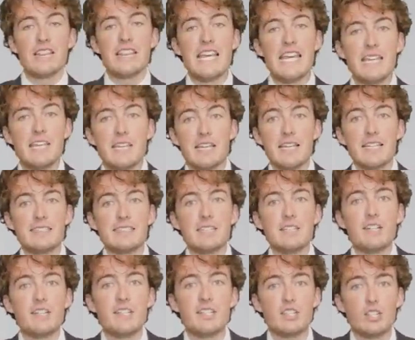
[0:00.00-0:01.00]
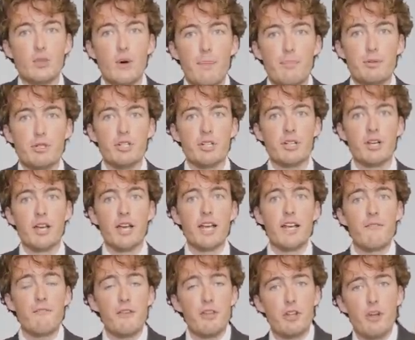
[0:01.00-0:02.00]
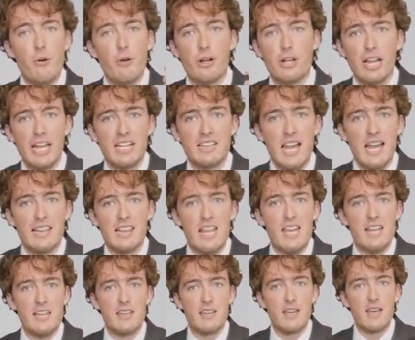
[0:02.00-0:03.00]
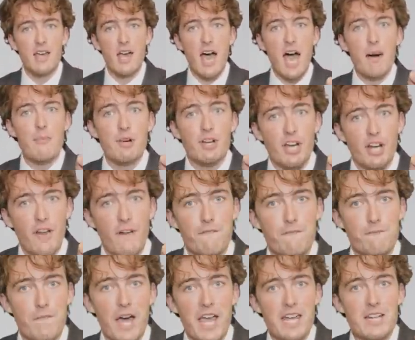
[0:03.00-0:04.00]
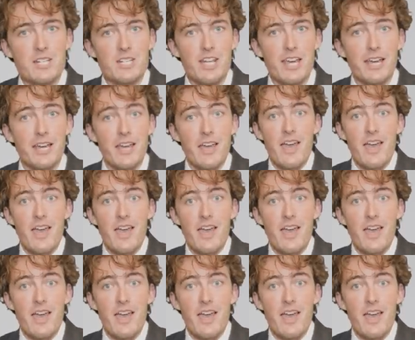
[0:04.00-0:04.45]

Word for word: link is in the description. And if you don't click that link, I'm gonna find you